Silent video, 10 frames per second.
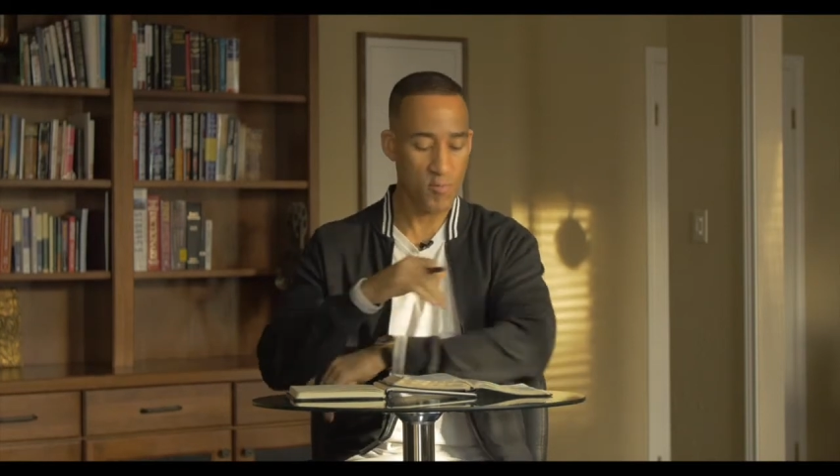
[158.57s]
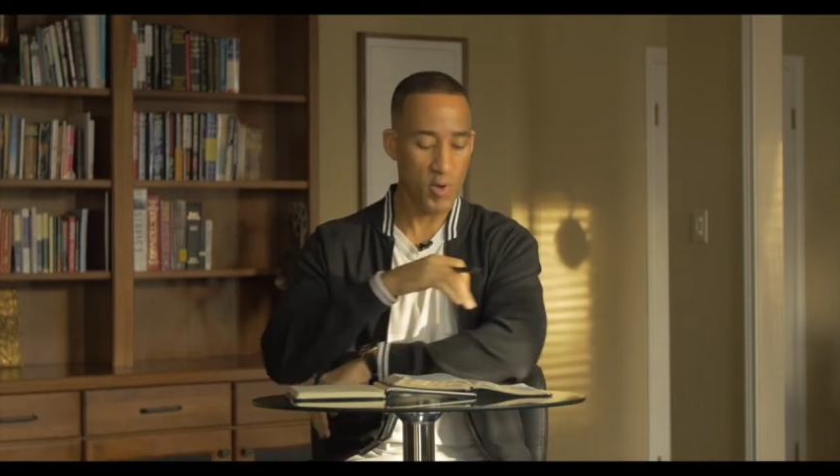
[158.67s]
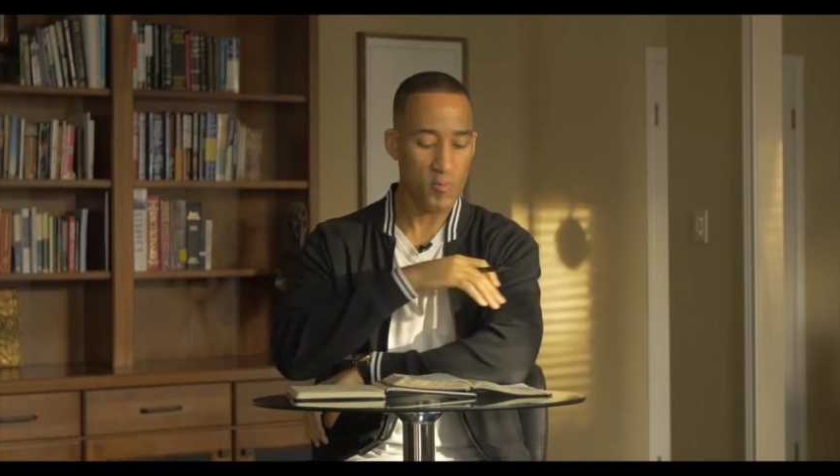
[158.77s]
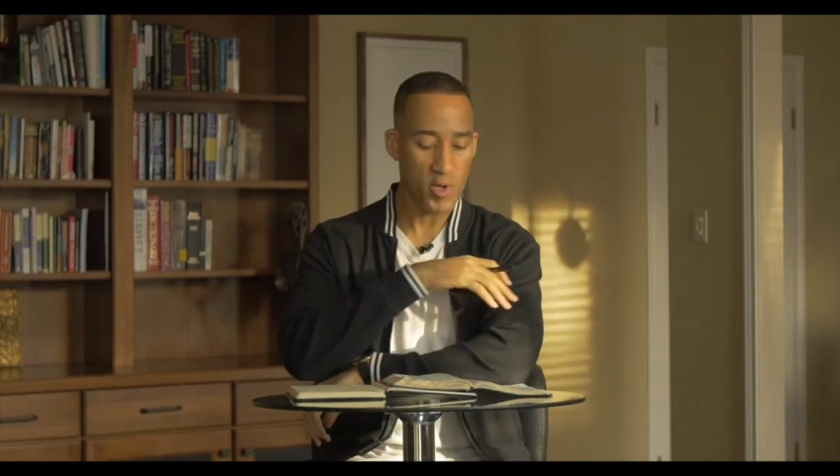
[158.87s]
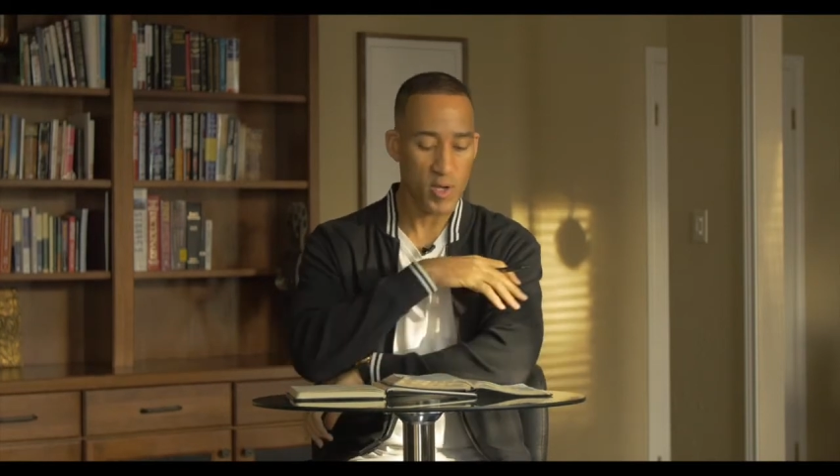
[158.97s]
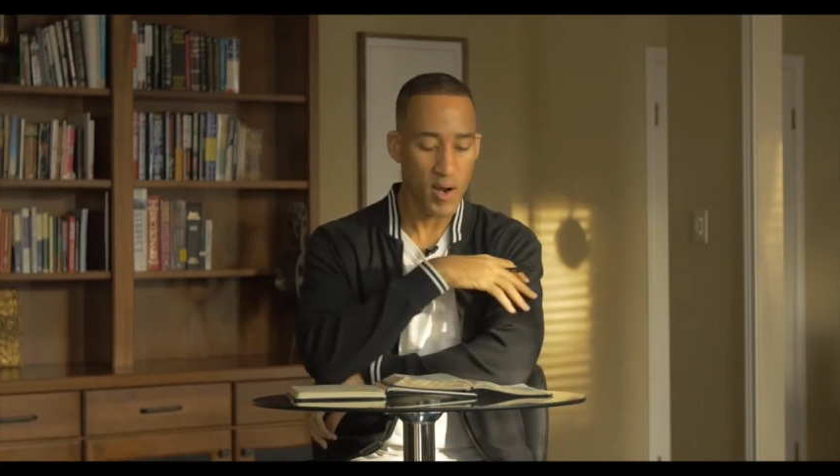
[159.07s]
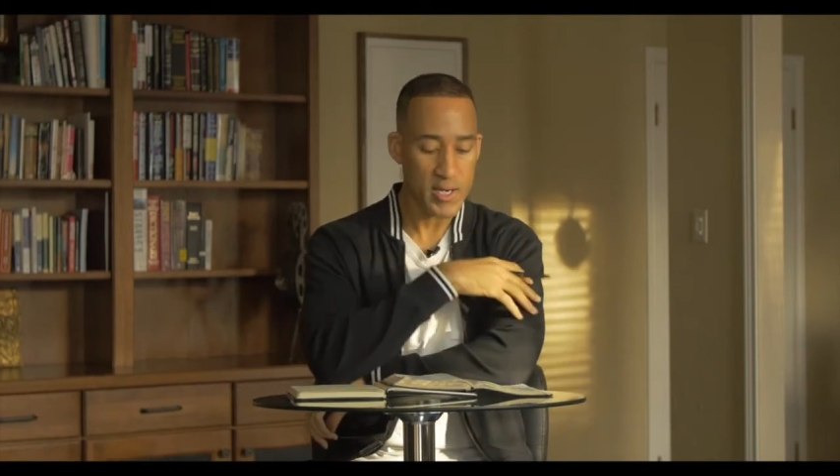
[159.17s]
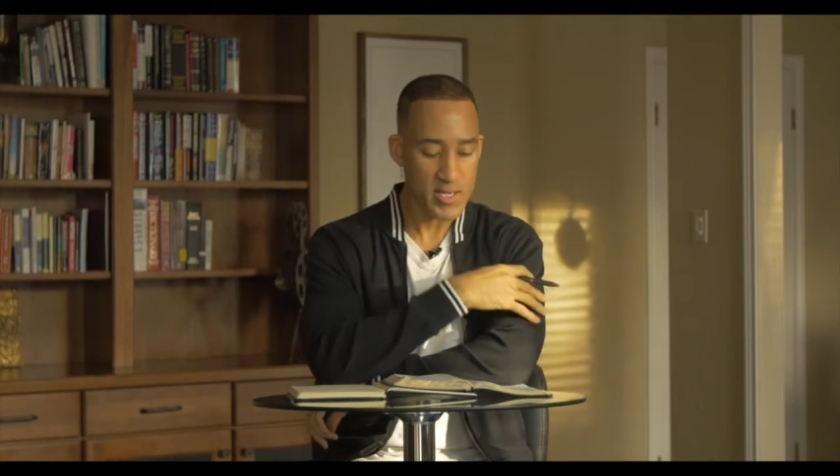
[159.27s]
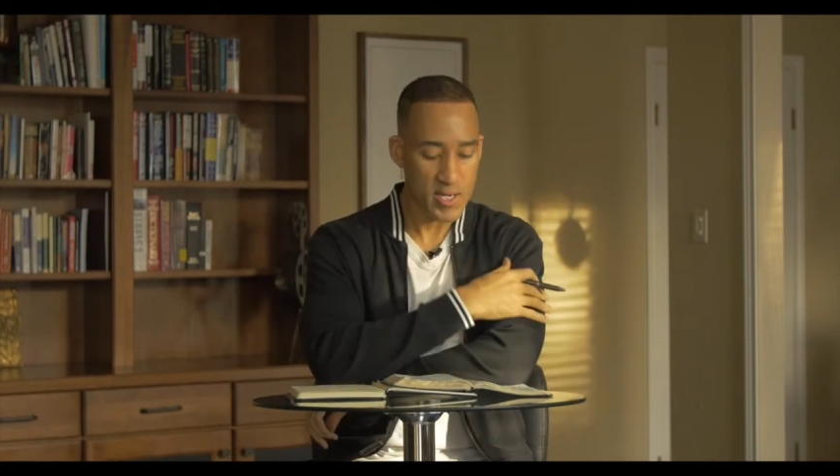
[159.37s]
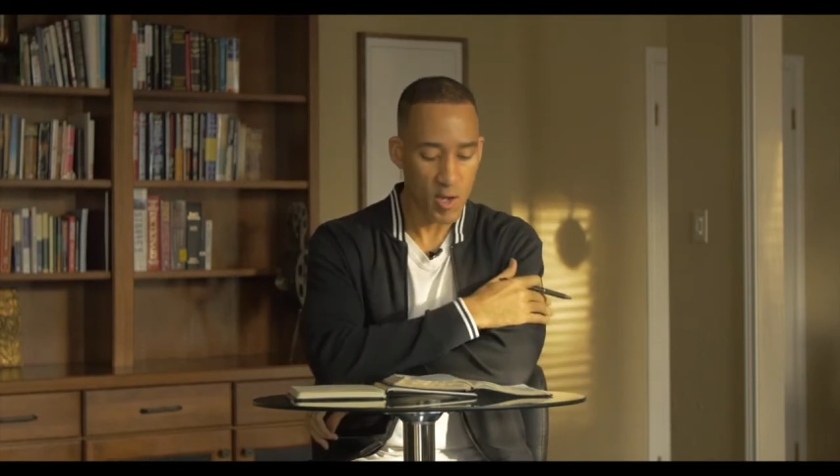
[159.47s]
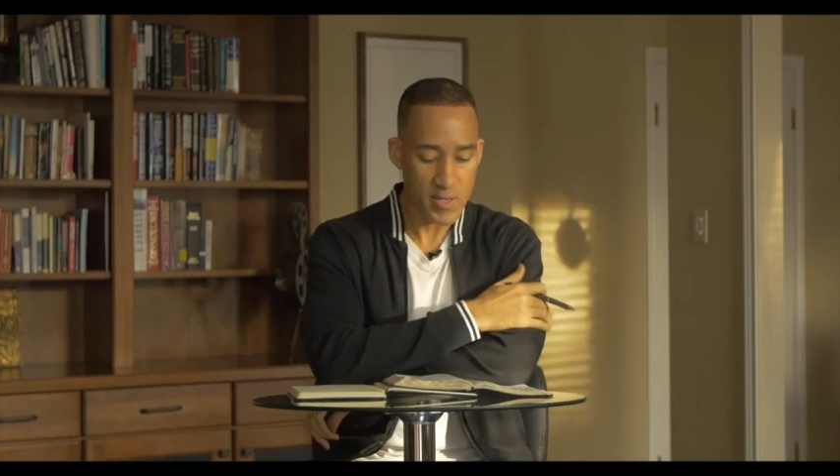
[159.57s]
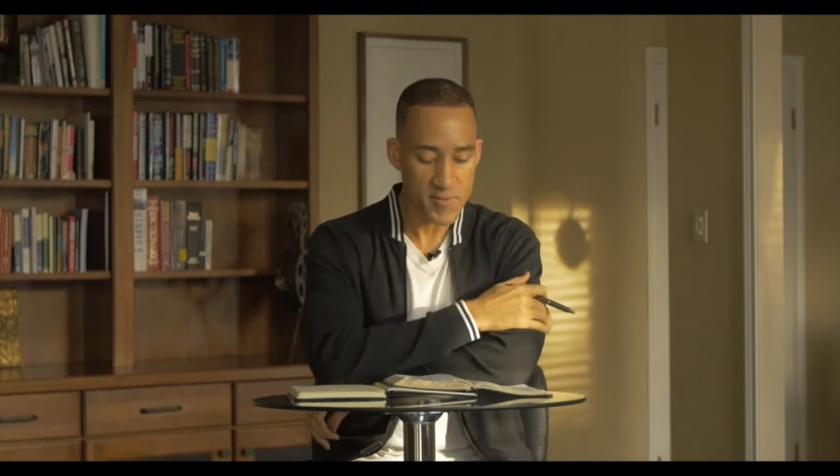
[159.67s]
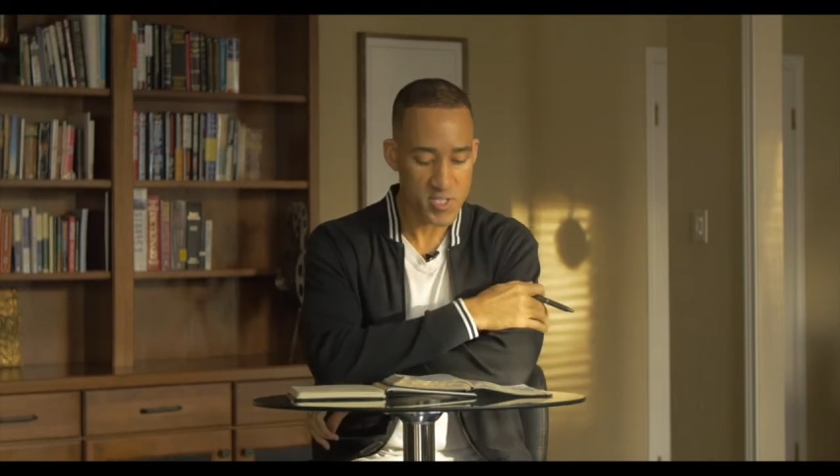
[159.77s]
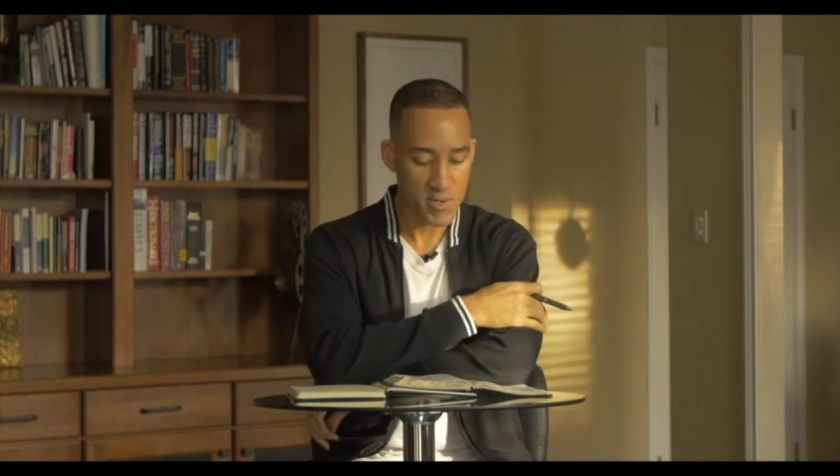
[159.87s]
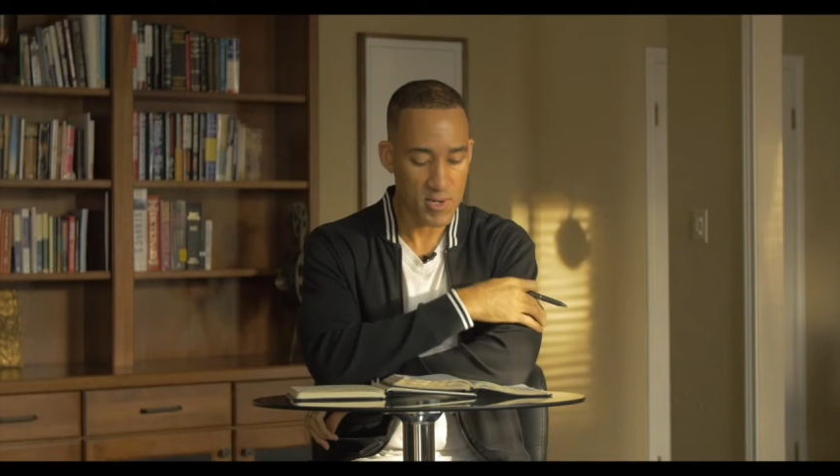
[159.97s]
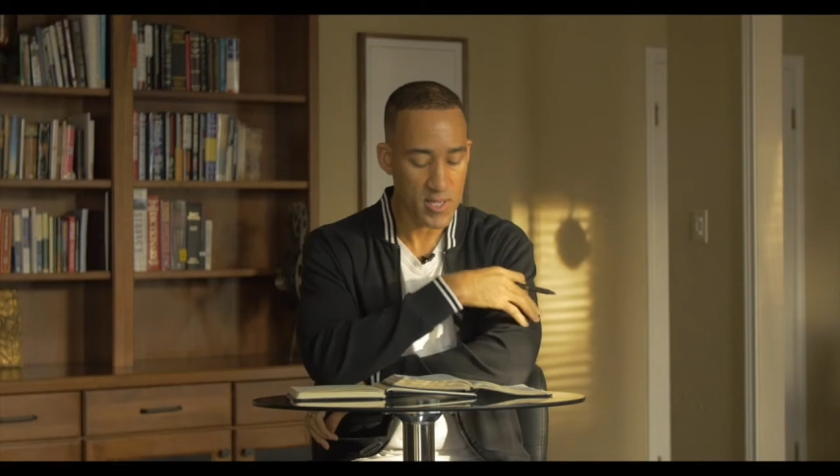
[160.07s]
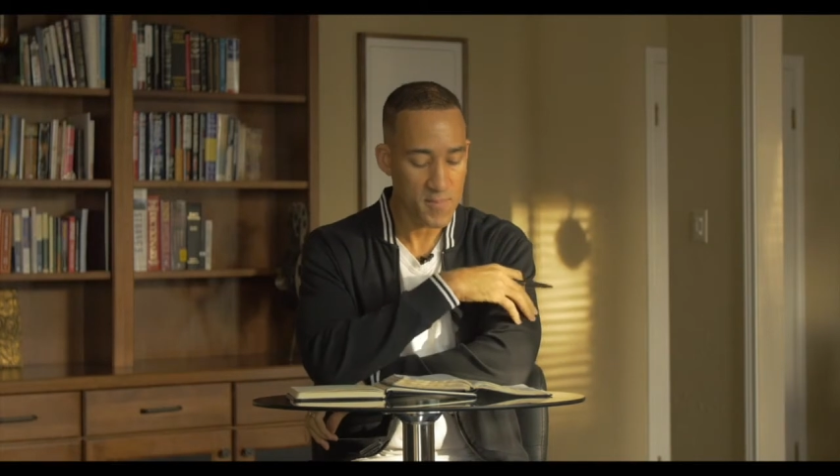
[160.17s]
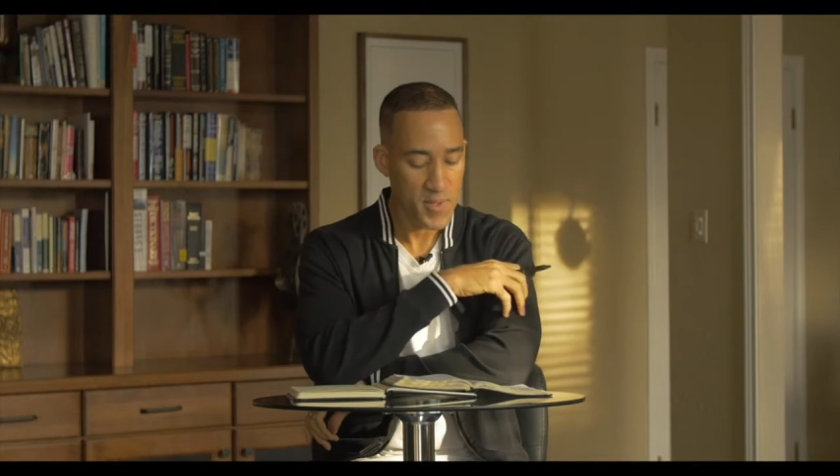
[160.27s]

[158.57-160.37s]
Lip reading: well regarded in all of Syria,